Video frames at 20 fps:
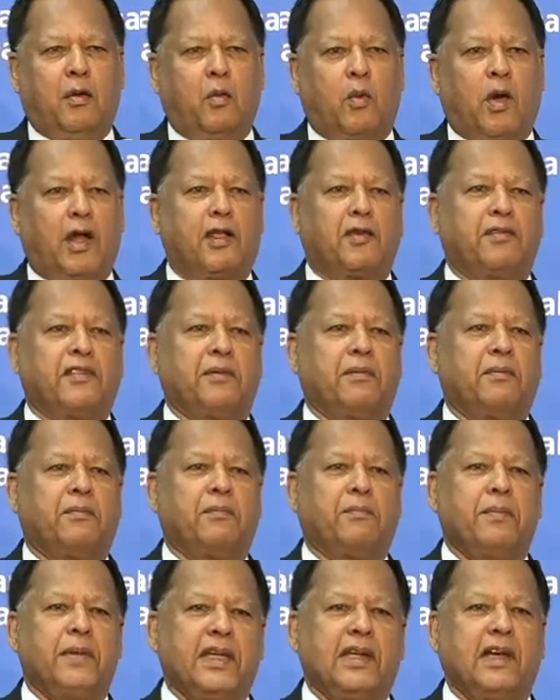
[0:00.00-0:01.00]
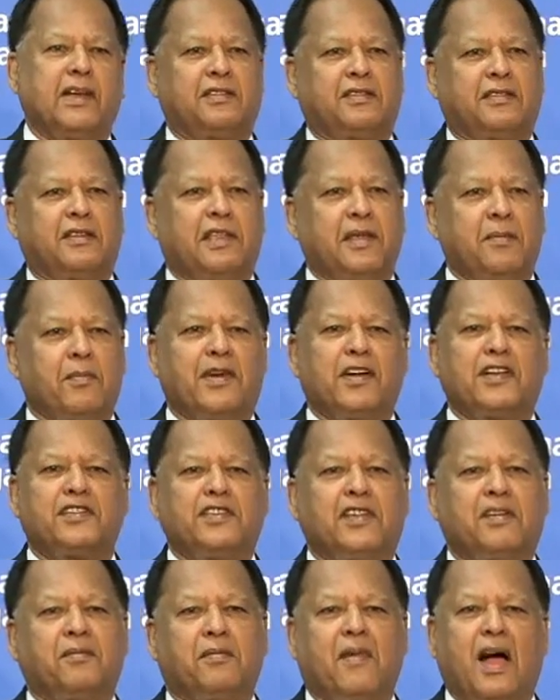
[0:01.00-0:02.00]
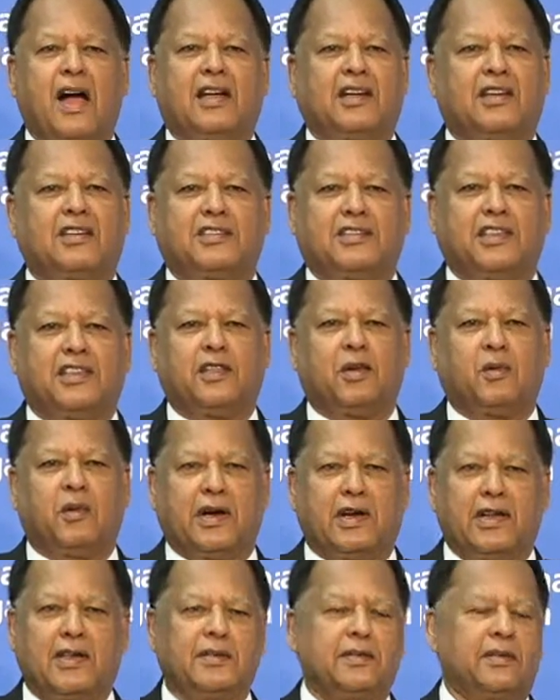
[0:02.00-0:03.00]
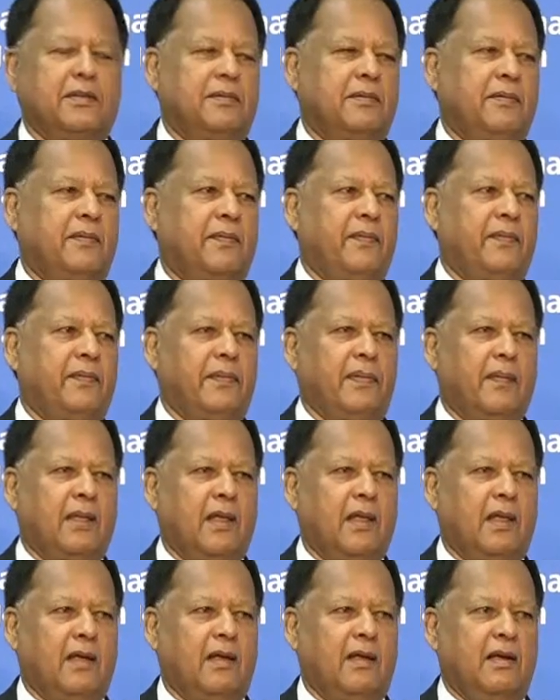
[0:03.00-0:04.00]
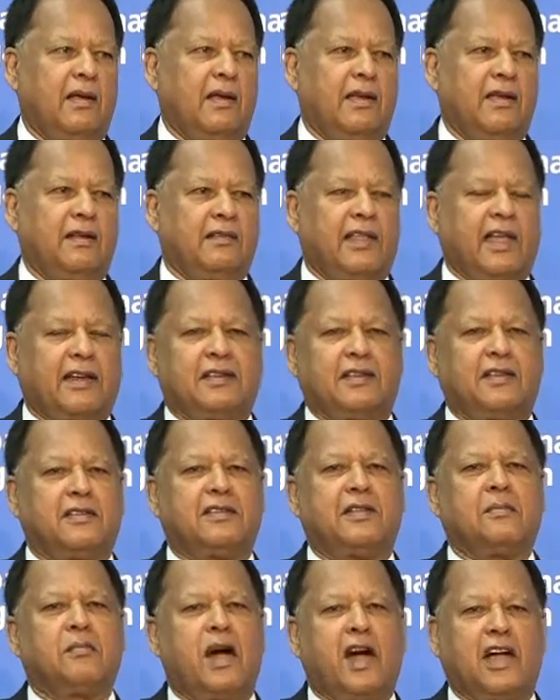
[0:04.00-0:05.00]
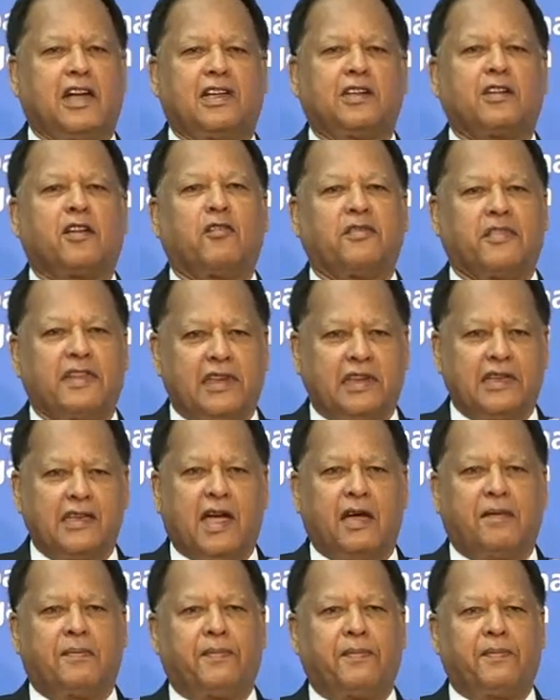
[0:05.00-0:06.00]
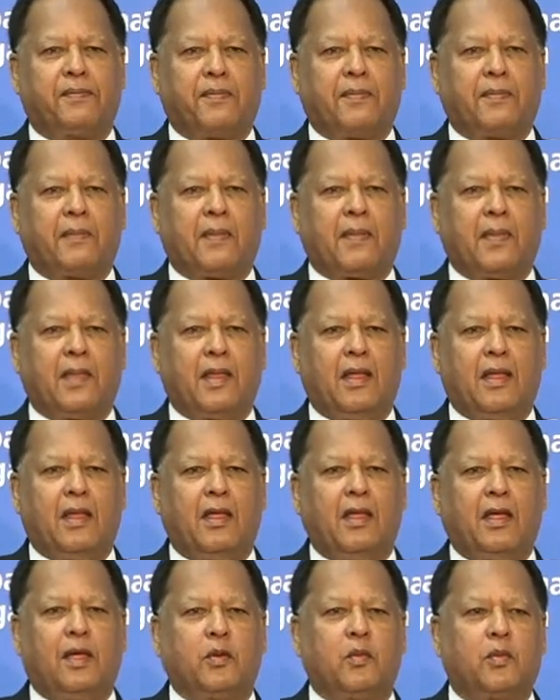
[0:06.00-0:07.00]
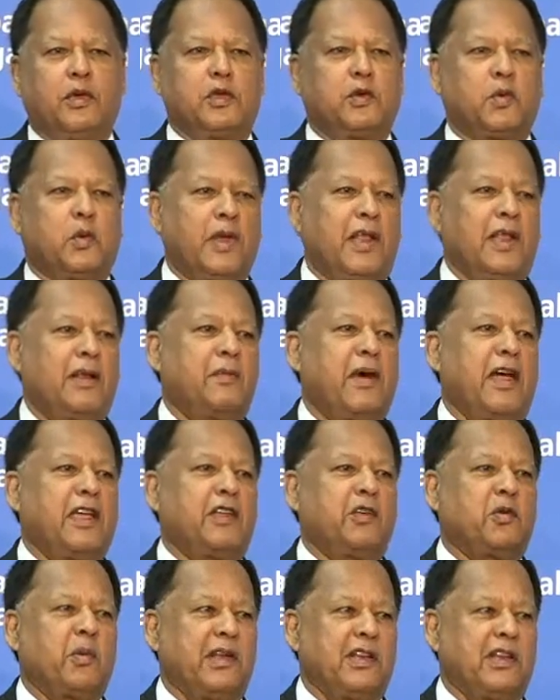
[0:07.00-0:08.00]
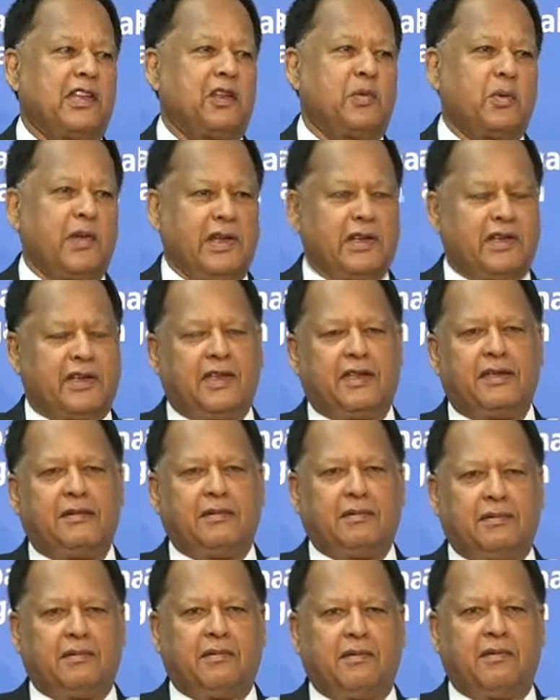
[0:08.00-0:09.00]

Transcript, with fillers: one of the biggest emerging markets in the world, that is the market of India, which will by 2020